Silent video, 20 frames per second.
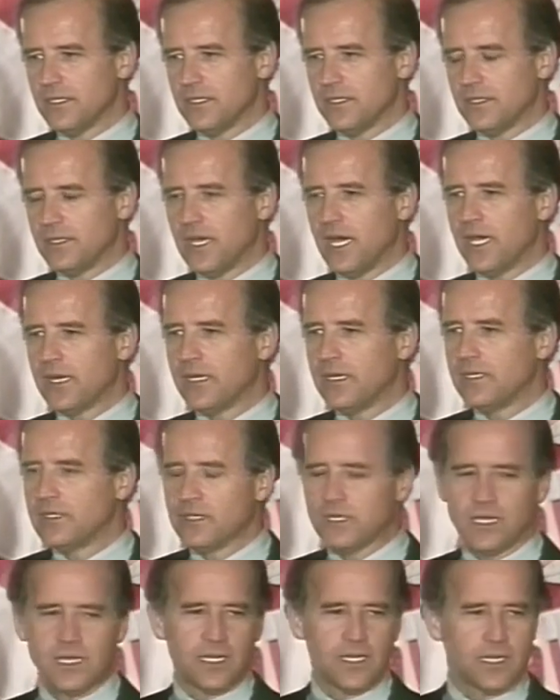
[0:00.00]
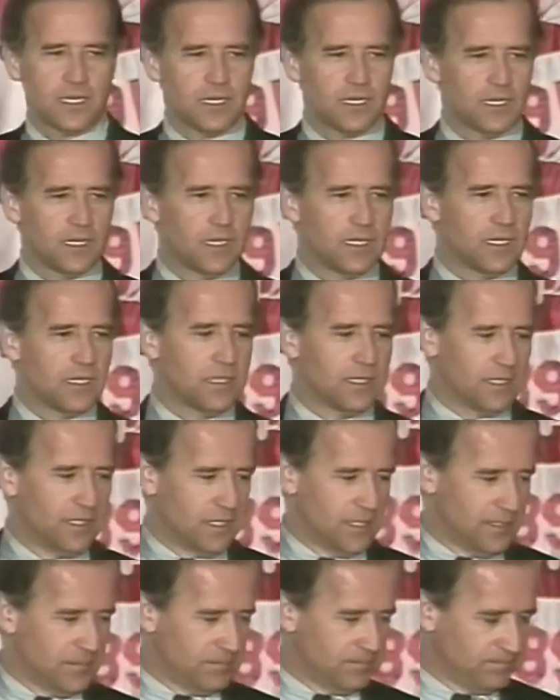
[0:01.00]
not unlike uh,
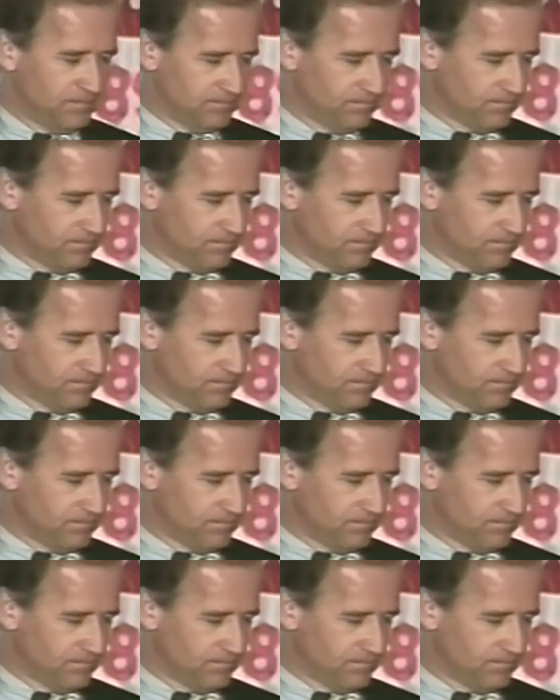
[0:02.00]
um,